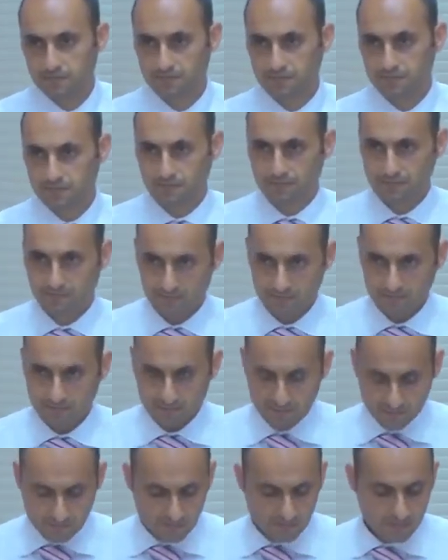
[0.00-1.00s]

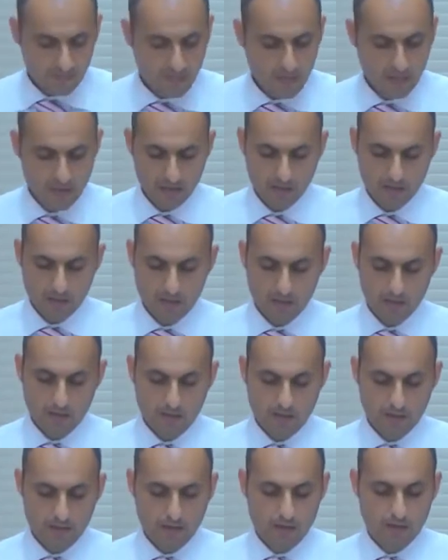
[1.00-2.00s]

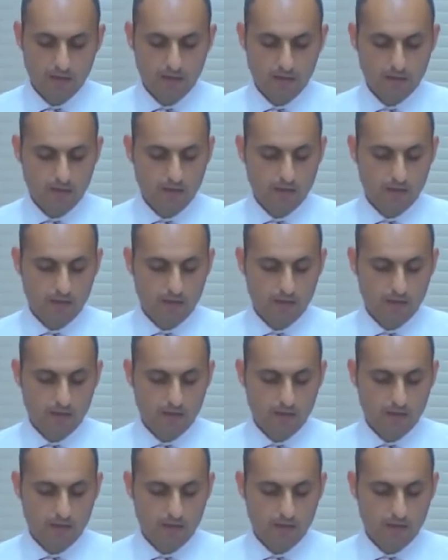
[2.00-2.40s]
(no one is talking)